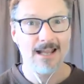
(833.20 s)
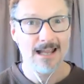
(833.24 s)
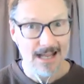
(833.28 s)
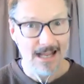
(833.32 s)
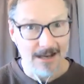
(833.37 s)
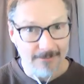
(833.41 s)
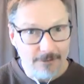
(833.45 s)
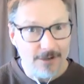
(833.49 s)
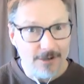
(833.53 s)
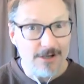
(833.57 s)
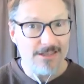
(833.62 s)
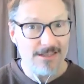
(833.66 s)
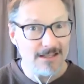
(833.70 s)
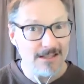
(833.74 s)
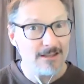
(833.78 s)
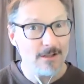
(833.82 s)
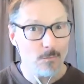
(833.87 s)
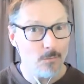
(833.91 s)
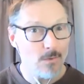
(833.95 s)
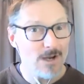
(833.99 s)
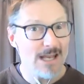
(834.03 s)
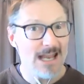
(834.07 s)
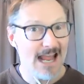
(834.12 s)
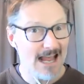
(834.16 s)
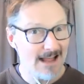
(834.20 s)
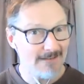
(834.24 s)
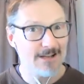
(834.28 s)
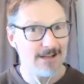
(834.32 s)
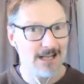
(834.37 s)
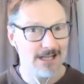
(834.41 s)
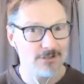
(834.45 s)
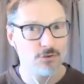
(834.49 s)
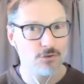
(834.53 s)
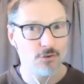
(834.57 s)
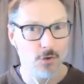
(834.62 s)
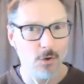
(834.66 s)
Everything that we have
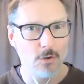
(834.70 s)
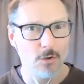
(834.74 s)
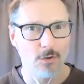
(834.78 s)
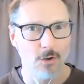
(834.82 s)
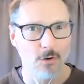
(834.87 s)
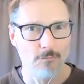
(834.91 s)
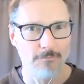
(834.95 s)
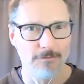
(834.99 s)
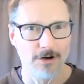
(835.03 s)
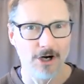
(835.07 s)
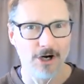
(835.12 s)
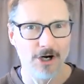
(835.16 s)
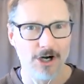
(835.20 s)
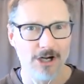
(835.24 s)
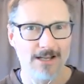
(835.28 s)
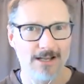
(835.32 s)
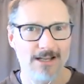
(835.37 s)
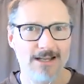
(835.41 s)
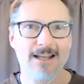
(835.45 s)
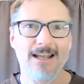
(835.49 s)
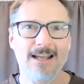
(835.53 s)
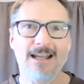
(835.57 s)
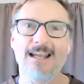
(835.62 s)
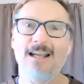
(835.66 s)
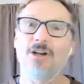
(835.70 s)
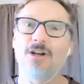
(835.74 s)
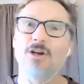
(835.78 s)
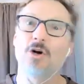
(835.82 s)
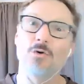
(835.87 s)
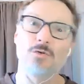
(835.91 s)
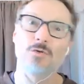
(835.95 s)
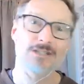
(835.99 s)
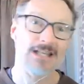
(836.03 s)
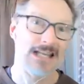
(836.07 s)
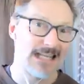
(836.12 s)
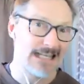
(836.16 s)
control over
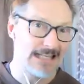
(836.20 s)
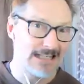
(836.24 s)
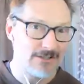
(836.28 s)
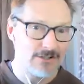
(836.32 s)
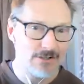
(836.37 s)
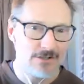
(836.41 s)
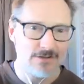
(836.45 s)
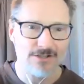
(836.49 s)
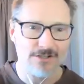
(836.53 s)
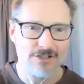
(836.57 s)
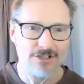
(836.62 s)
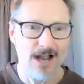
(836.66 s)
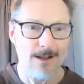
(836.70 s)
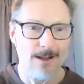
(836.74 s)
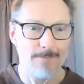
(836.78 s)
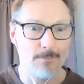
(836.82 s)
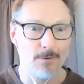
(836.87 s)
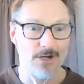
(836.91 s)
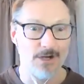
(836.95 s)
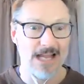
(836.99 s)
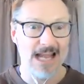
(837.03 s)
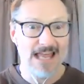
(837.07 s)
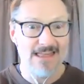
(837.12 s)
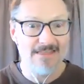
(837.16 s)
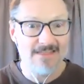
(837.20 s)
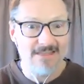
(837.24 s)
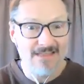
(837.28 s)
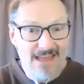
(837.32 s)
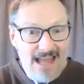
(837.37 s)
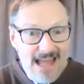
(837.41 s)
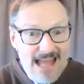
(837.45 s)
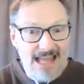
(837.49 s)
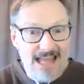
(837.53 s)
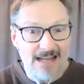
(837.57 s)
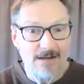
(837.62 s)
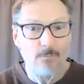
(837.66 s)
goes into the shot put. And
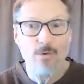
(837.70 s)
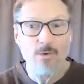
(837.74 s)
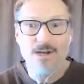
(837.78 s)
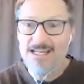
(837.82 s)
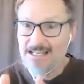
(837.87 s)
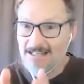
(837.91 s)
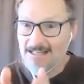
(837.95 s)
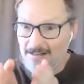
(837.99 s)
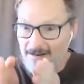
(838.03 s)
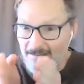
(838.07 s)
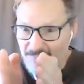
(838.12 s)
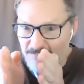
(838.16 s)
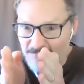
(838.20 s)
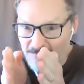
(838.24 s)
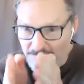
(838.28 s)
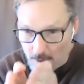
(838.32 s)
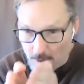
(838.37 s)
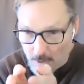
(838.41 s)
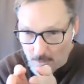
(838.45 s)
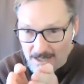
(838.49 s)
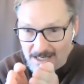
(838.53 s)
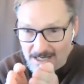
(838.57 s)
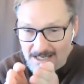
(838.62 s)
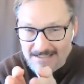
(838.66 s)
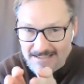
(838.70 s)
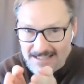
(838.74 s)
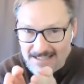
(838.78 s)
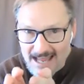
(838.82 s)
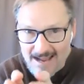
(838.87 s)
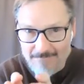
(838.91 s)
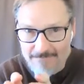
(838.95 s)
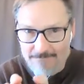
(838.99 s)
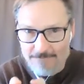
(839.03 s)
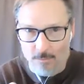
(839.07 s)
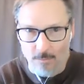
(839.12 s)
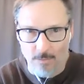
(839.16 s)
then we need to focus
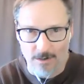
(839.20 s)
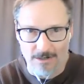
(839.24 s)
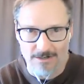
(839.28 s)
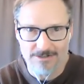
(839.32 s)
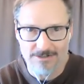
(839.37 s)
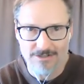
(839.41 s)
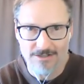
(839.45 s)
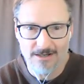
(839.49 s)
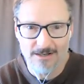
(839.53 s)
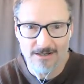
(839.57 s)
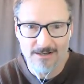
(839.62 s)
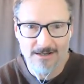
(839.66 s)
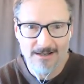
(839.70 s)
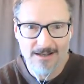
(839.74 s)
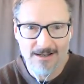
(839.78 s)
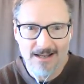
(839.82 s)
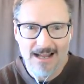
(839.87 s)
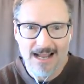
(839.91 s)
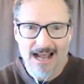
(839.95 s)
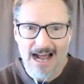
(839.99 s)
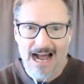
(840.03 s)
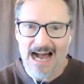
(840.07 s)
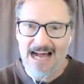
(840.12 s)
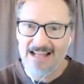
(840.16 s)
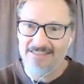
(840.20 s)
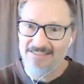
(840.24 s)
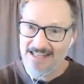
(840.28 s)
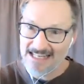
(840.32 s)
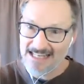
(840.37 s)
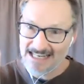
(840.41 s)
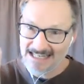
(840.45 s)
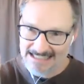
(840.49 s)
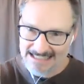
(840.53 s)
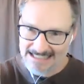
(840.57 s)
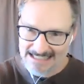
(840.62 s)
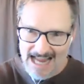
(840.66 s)
that force on
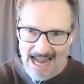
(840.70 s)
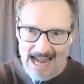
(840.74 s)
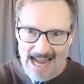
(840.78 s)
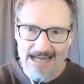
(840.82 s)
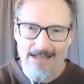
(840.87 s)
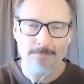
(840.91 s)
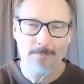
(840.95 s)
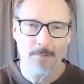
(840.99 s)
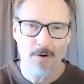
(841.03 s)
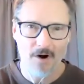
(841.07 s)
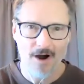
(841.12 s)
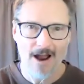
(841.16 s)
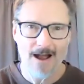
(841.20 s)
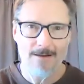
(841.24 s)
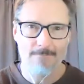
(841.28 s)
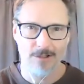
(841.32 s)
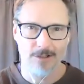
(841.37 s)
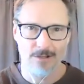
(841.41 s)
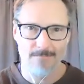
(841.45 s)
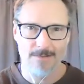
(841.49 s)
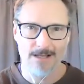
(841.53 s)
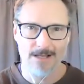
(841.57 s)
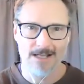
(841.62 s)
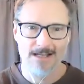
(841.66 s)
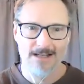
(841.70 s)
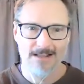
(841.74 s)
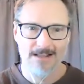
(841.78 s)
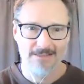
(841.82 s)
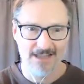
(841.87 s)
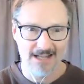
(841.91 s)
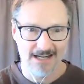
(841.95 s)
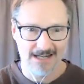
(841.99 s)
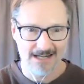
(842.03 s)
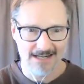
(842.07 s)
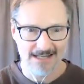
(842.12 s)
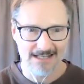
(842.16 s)
the exact problem
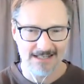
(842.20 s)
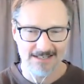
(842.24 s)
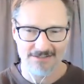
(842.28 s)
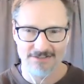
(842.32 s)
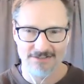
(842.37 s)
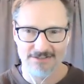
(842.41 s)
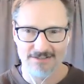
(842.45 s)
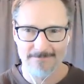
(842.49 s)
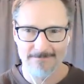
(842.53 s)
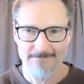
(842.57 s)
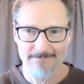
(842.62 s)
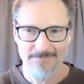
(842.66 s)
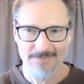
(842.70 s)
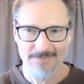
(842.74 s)
that it is.